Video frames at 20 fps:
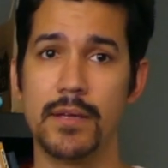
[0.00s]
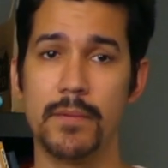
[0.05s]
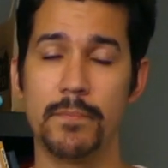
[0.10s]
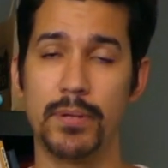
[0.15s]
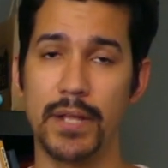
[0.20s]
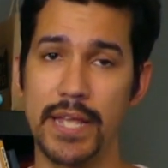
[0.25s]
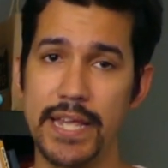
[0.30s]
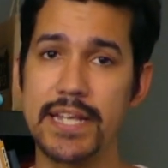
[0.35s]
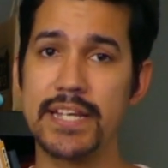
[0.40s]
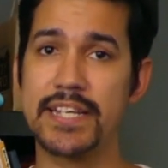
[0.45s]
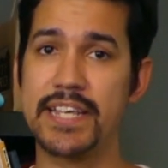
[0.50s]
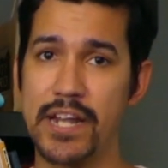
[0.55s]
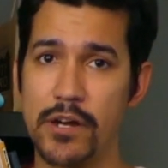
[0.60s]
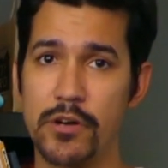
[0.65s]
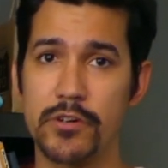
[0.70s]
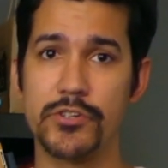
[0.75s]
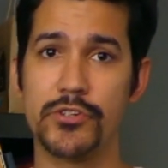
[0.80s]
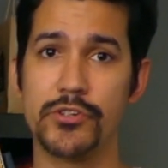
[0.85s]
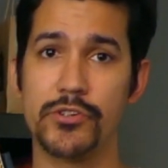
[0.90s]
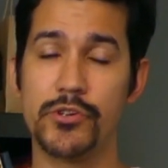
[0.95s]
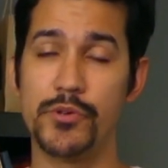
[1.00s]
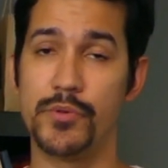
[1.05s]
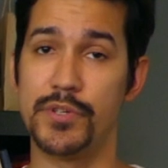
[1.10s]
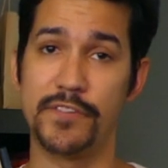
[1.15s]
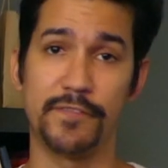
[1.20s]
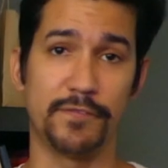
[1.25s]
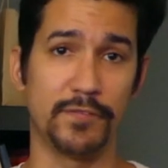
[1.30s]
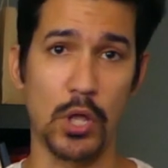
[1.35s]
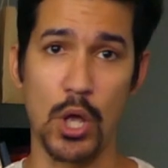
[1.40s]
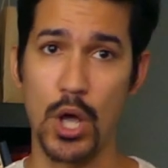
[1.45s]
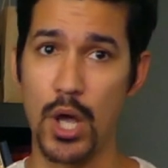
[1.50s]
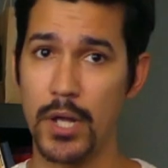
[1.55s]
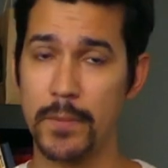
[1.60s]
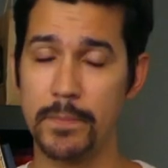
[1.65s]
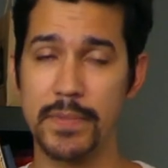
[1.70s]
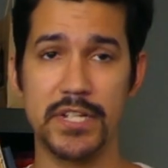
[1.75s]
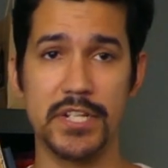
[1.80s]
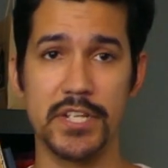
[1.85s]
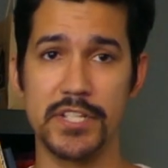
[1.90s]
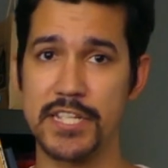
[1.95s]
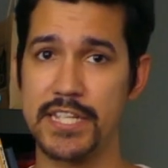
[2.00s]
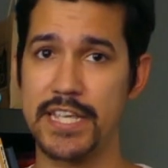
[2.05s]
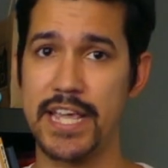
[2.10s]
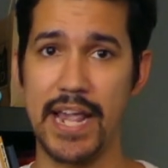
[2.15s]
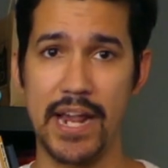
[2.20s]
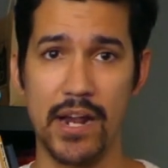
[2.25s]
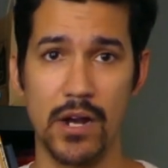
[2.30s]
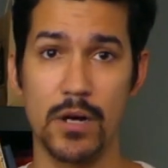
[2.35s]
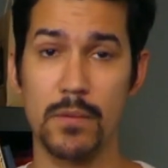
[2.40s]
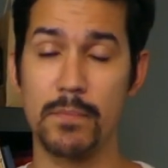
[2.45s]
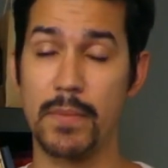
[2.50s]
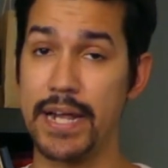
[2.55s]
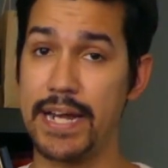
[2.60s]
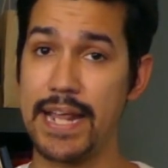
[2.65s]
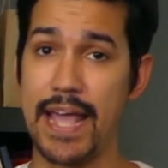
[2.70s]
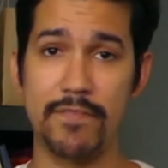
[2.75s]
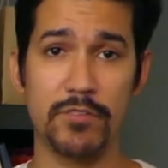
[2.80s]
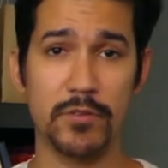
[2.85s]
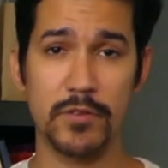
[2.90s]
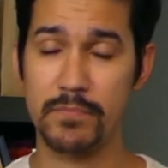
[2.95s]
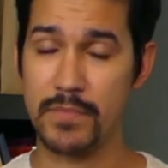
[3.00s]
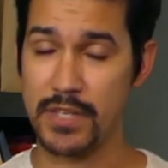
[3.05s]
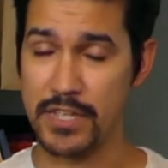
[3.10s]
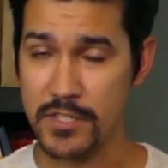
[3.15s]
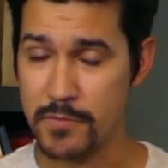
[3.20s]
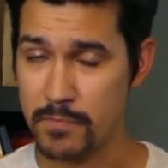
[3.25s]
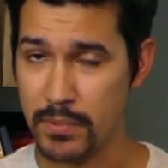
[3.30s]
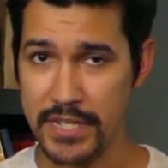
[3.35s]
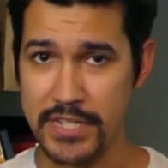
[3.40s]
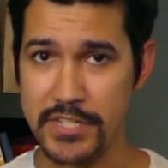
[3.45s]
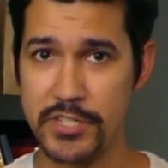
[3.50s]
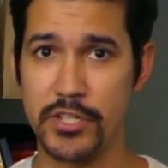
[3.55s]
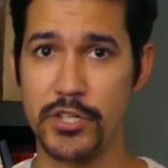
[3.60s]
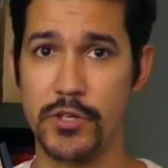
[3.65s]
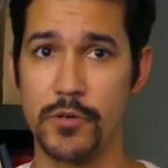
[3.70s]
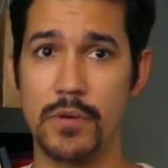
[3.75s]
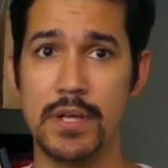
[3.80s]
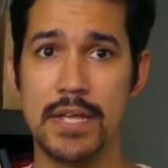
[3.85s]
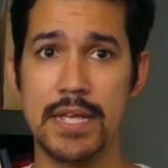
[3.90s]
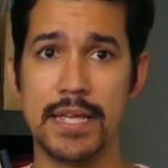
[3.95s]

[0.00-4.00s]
Playing a character who is flawed but doesn't care might have its place too.